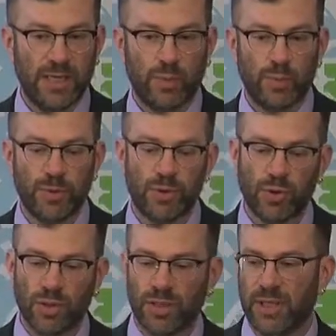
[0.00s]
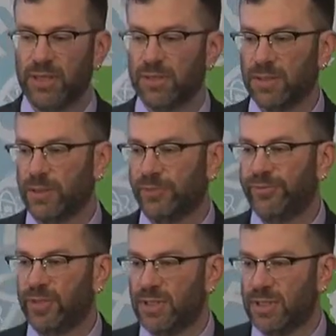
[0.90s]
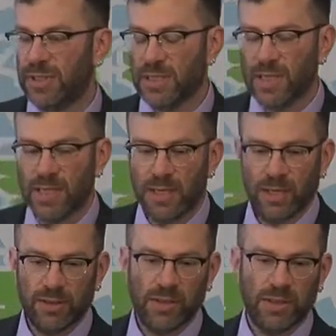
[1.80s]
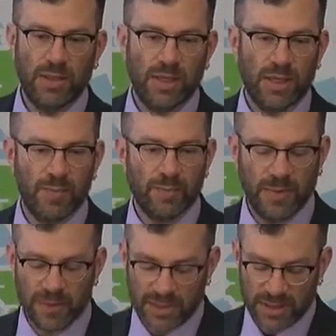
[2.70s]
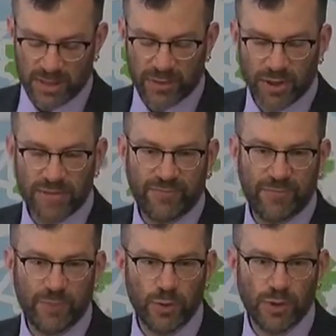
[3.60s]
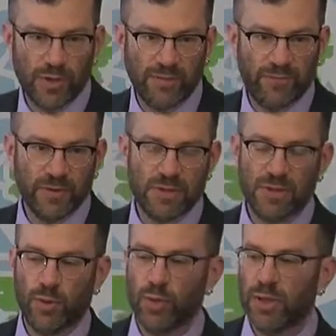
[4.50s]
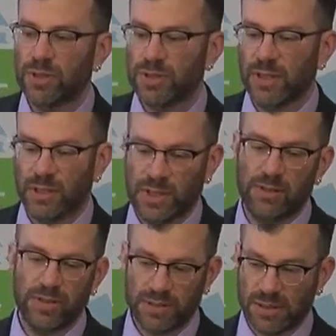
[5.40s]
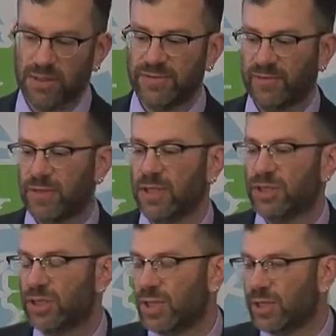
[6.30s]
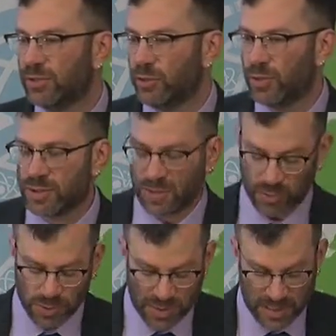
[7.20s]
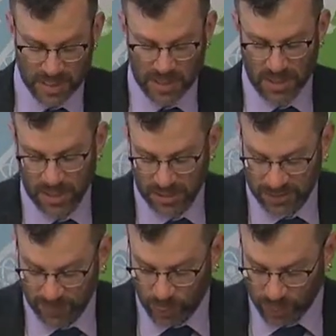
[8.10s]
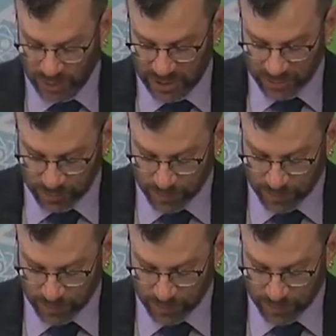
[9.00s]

will be talking in UCD at the Internet of Things for Food conference that we're hosting there, and that Science Foundation Ireland are also supporting.